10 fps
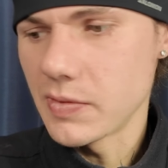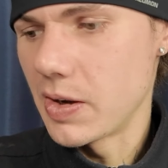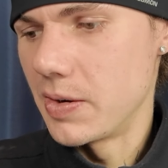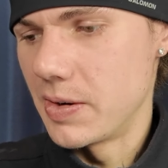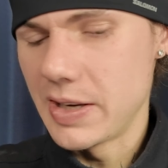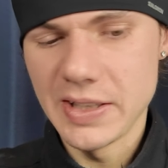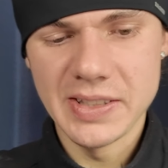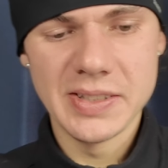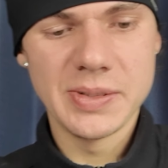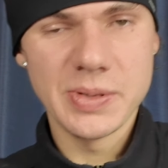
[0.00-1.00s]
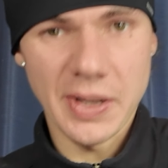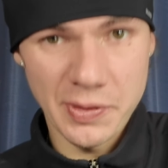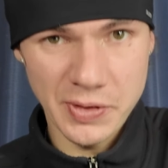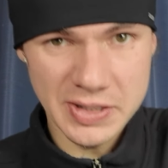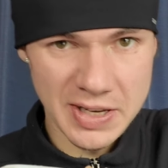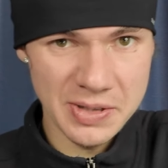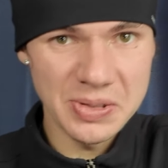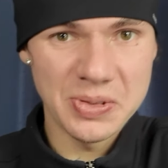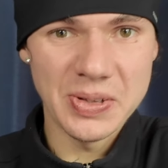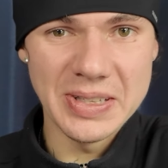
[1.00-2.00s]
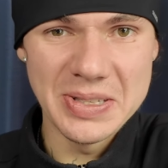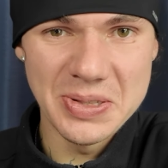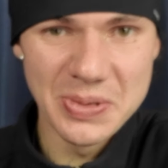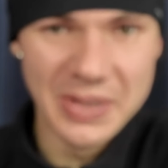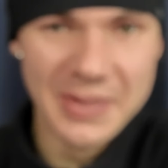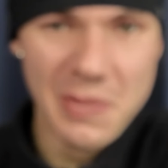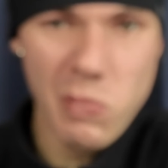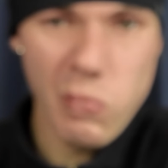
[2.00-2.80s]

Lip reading: Alright, kind of excited to try this one.